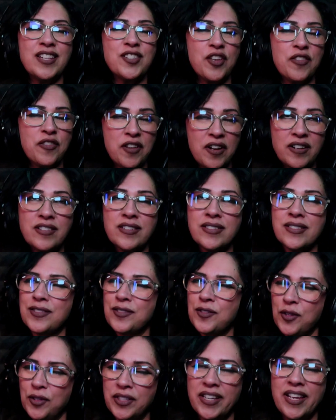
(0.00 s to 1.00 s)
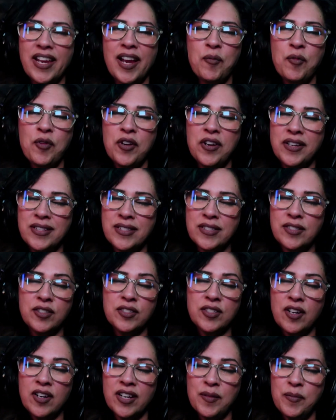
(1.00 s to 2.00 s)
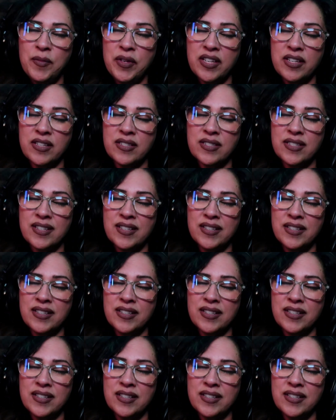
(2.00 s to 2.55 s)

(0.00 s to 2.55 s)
So I thought I'd just turn the camera on and start talking because